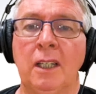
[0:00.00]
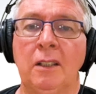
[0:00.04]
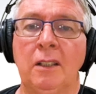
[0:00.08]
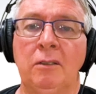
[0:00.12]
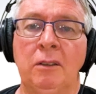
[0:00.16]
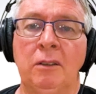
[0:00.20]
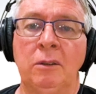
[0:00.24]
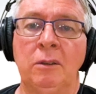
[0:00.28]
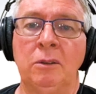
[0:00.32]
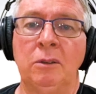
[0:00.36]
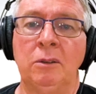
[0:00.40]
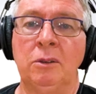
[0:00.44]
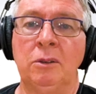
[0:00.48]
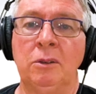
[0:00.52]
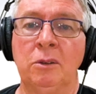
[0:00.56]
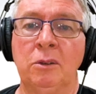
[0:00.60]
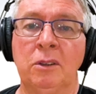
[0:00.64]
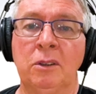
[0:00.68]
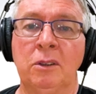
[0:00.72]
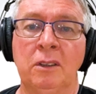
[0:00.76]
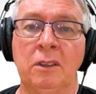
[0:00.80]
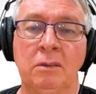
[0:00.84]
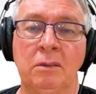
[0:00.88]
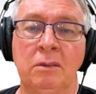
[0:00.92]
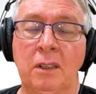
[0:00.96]
If you
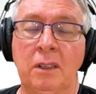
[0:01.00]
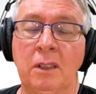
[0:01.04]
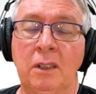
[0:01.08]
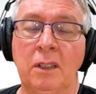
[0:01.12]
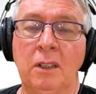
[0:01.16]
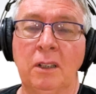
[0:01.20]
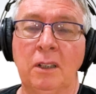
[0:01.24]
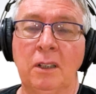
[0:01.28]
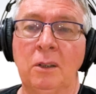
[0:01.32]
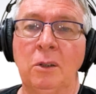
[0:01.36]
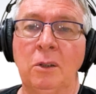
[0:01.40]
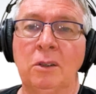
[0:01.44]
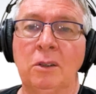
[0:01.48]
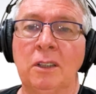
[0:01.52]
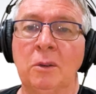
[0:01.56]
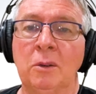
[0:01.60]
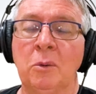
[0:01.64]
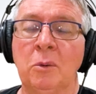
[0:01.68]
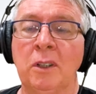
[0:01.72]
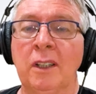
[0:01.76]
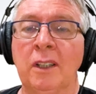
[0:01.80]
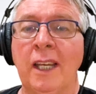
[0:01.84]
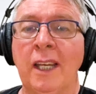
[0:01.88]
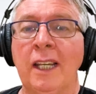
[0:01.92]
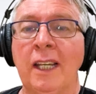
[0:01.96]
sort of look
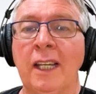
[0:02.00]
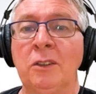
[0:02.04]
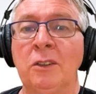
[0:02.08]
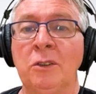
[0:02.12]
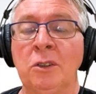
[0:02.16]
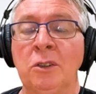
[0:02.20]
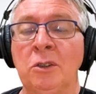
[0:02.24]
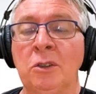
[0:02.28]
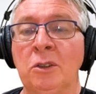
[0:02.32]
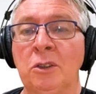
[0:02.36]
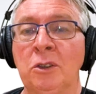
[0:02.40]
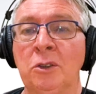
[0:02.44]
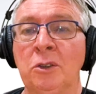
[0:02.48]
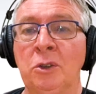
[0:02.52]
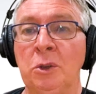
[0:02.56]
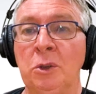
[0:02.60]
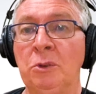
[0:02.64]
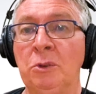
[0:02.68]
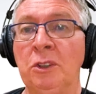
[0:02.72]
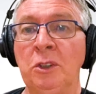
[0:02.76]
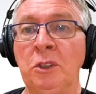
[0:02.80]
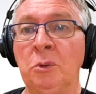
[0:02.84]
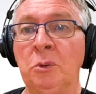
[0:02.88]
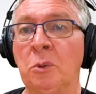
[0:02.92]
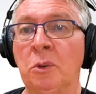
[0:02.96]
at what they can do to
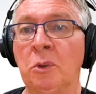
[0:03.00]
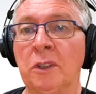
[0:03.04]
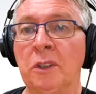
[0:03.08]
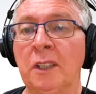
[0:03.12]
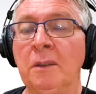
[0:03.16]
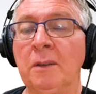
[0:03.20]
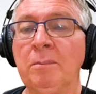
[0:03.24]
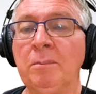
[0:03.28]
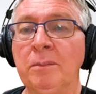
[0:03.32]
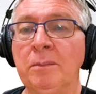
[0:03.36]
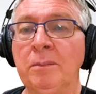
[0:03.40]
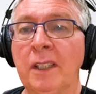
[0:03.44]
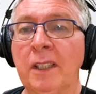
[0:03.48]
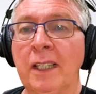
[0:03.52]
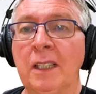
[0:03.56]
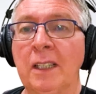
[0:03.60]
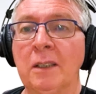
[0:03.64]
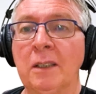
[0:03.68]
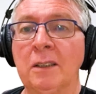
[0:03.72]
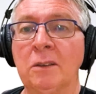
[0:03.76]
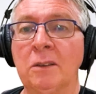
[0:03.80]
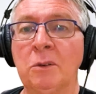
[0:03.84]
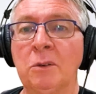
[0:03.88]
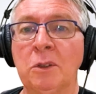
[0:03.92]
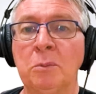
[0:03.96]
sewage water, they
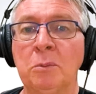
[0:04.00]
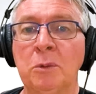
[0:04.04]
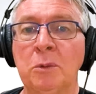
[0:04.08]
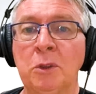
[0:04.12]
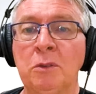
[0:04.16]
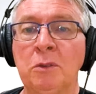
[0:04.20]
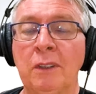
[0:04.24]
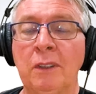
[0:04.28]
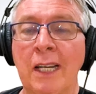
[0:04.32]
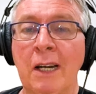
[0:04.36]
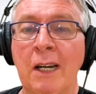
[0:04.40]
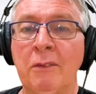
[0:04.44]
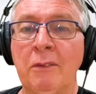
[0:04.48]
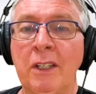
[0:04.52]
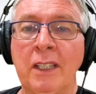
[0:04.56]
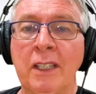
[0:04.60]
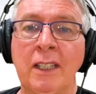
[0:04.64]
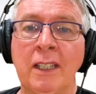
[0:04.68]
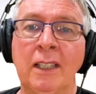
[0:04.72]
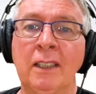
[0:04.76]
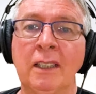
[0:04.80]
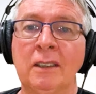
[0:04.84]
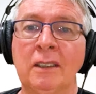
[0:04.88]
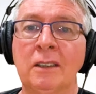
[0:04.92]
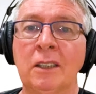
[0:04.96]
can remove
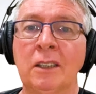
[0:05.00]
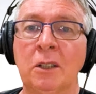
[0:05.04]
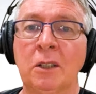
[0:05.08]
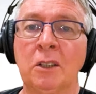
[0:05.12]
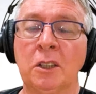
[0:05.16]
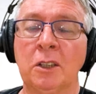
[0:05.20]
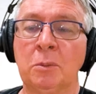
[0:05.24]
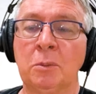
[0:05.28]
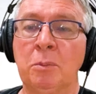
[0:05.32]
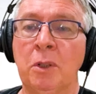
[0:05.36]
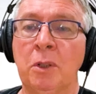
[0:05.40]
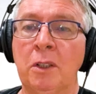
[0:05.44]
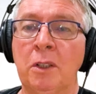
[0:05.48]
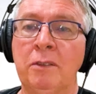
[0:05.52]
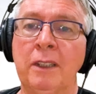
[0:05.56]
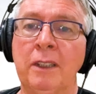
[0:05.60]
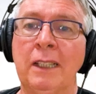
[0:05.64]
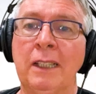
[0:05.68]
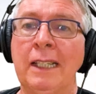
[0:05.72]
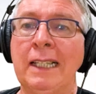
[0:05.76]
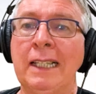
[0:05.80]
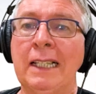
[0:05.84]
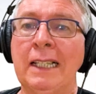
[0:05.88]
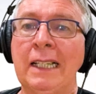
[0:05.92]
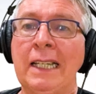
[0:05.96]
everything so that it's
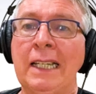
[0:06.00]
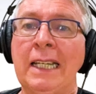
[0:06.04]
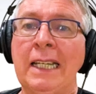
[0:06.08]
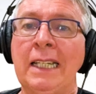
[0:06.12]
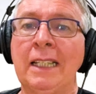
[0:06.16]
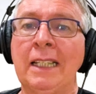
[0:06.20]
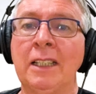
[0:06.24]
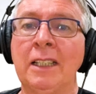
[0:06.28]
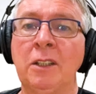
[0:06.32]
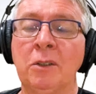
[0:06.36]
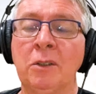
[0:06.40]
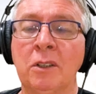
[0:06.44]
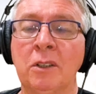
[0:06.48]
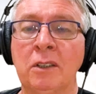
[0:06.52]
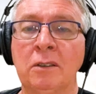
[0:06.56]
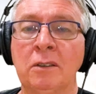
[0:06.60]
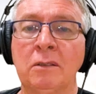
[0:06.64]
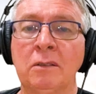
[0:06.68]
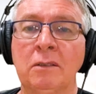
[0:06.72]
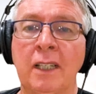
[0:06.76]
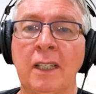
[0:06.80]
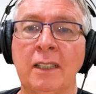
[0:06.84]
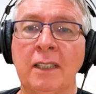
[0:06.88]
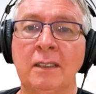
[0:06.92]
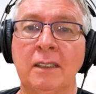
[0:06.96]
perfectly clean and you
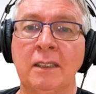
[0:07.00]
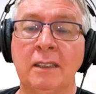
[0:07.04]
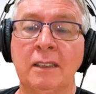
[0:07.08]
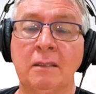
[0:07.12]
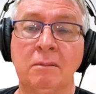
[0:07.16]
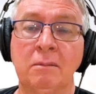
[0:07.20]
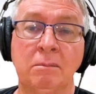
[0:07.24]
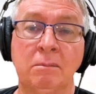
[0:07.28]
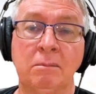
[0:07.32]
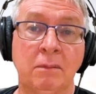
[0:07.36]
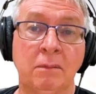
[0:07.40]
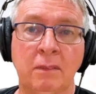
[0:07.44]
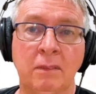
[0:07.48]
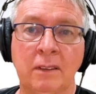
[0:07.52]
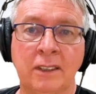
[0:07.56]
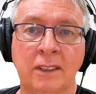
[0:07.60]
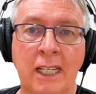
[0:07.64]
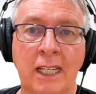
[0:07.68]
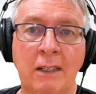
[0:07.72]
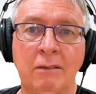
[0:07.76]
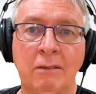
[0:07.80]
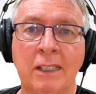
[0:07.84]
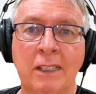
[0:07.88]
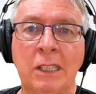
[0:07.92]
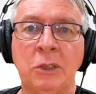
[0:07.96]
can actually
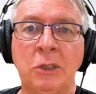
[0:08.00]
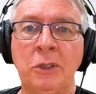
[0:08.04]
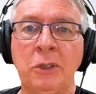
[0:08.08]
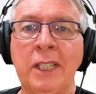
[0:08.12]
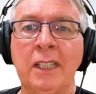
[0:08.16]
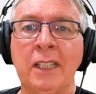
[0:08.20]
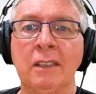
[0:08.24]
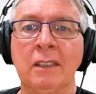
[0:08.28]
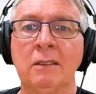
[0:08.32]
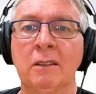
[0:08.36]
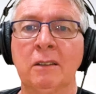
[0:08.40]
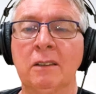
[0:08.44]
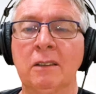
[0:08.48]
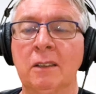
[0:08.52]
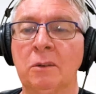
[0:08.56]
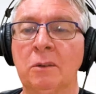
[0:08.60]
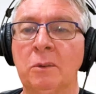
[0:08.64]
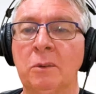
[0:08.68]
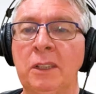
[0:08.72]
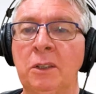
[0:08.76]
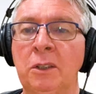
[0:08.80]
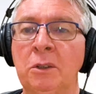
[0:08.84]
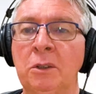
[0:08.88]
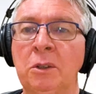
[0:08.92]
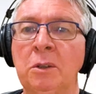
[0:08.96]
safely drink it. Not
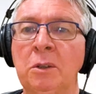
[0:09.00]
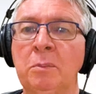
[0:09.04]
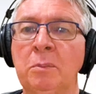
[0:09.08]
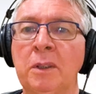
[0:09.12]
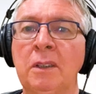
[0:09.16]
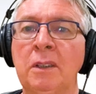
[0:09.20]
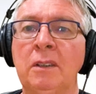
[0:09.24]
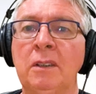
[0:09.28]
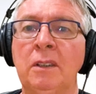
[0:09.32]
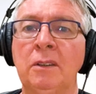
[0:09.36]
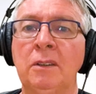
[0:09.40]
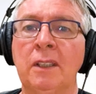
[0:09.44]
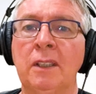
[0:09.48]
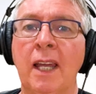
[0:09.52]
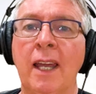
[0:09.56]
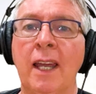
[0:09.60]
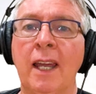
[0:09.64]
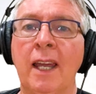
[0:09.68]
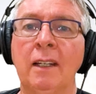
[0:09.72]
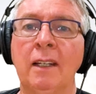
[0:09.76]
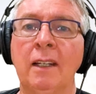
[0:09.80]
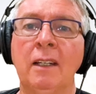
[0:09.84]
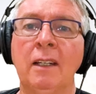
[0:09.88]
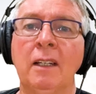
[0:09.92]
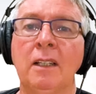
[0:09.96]
that we do, but you
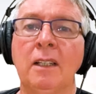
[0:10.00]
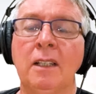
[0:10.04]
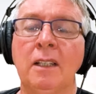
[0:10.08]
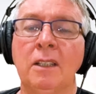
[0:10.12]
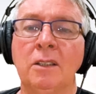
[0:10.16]
can.